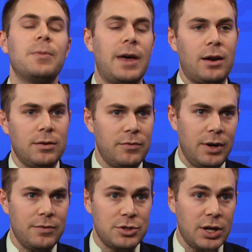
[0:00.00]
That'll
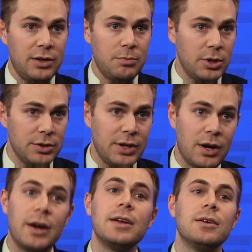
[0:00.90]
involve the Chinese
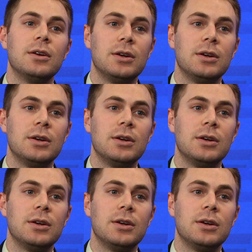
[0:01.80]
military.